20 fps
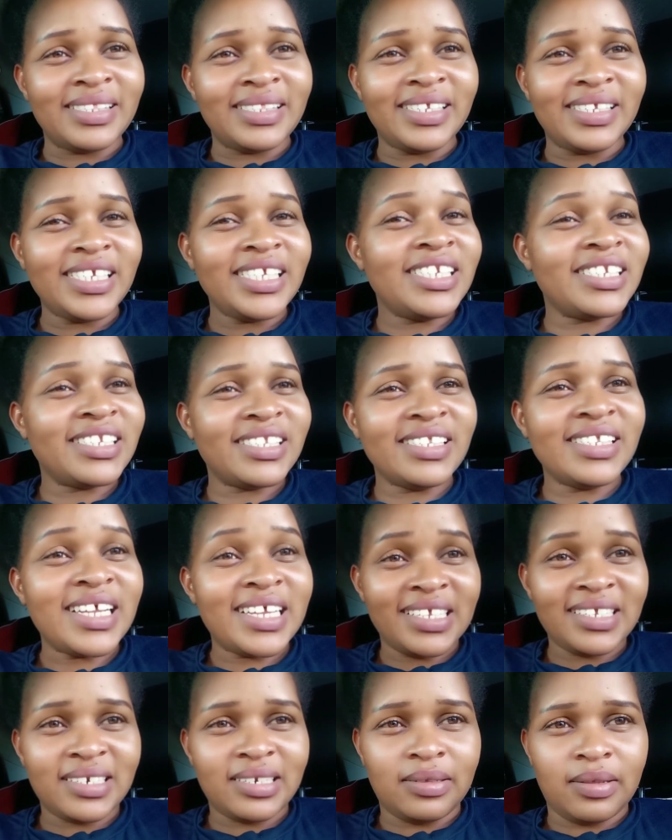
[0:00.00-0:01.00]
it's,
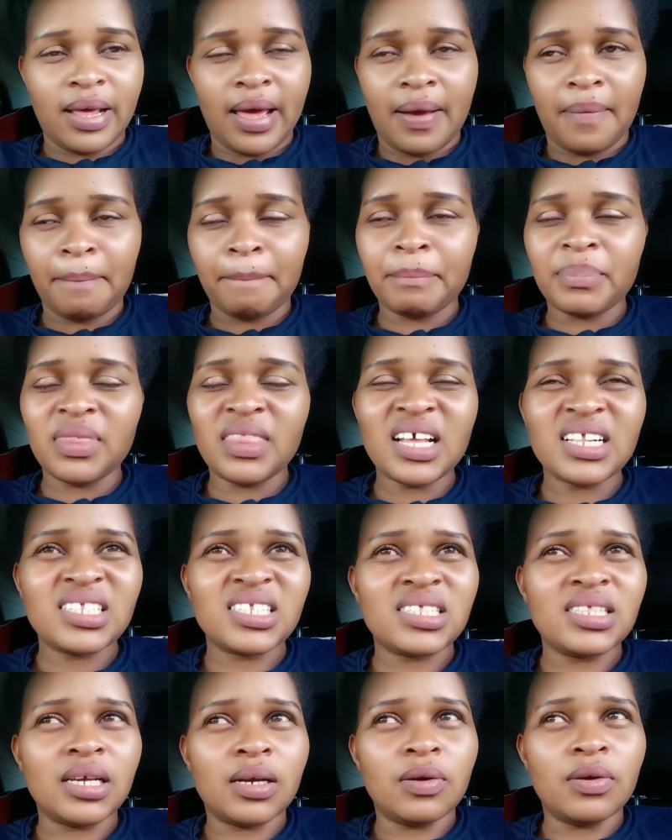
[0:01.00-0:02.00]
just there. That's
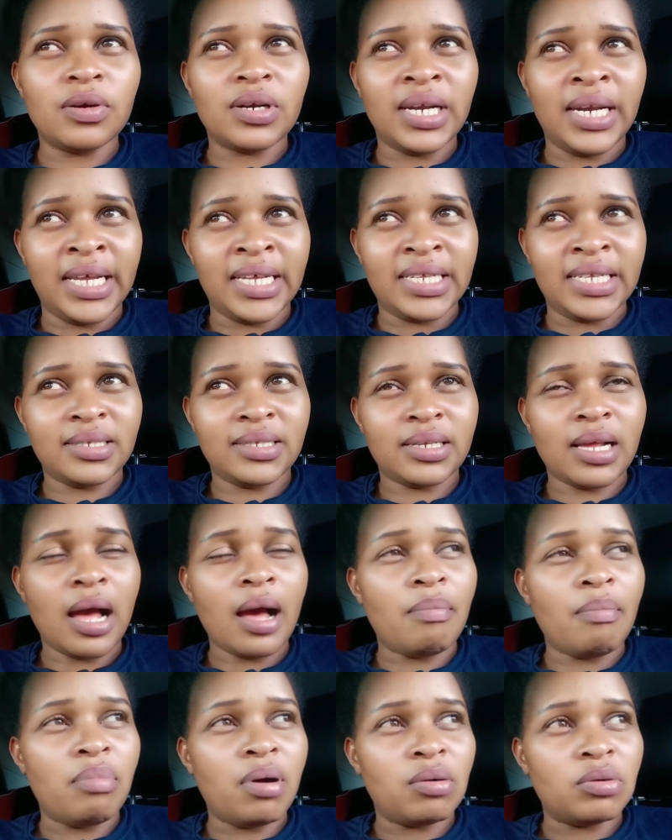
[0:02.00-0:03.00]
the goodness
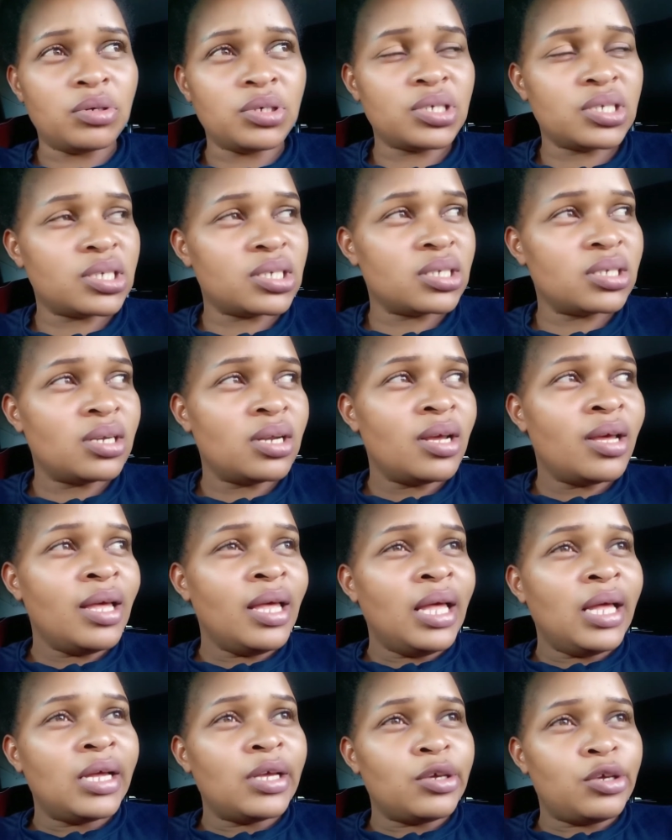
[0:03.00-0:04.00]
about
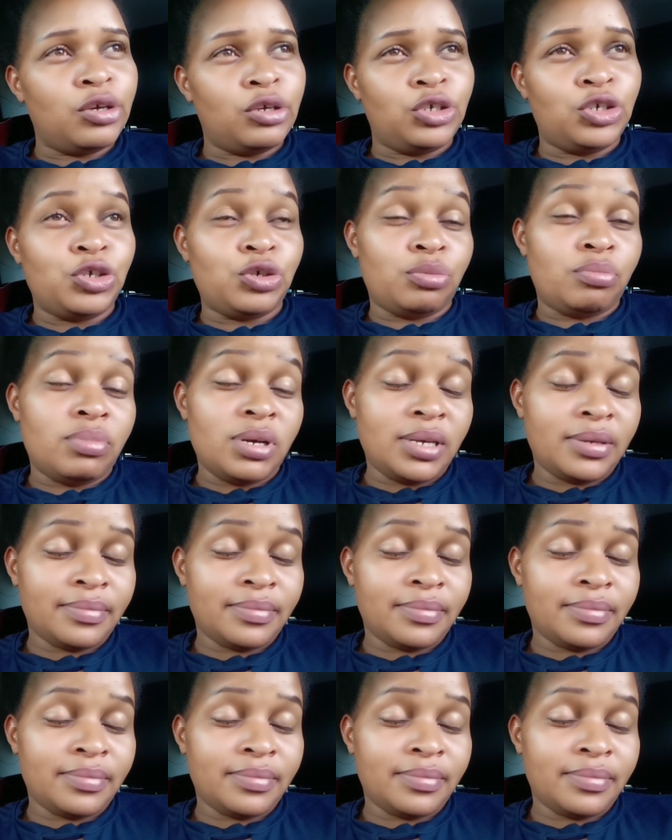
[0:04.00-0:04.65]
YouTube.